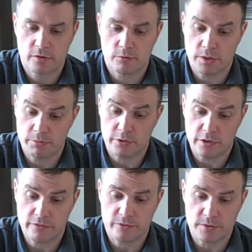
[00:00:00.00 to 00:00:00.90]

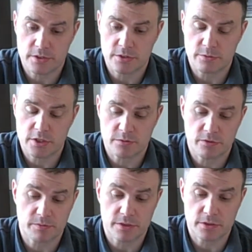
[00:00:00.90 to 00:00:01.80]
reprieve from the situation
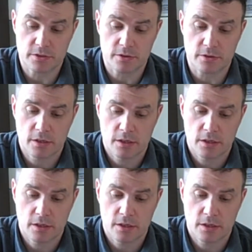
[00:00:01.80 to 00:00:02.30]
with my sister.